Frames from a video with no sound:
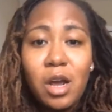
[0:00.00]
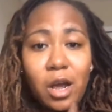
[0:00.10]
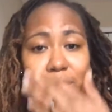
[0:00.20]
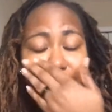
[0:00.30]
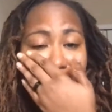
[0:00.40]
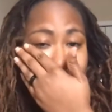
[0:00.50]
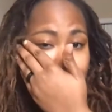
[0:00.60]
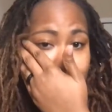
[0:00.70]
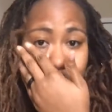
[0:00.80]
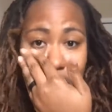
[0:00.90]

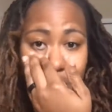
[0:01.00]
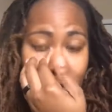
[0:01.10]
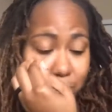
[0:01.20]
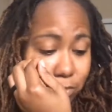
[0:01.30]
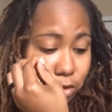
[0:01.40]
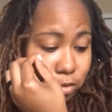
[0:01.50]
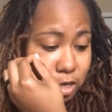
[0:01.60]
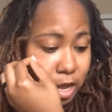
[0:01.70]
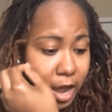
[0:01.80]
another topic real quick.